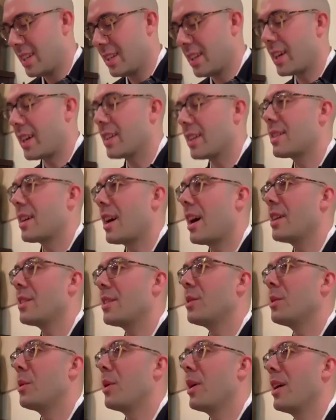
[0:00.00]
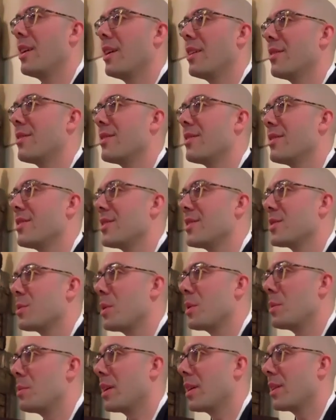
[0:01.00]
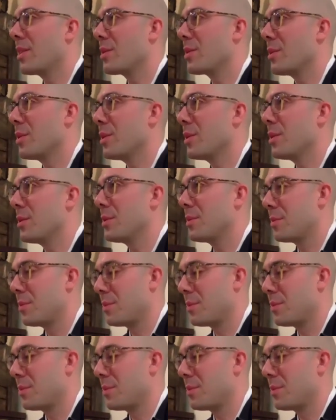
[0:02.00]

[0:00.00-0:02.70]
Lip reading: like a tidal wave sweeping through.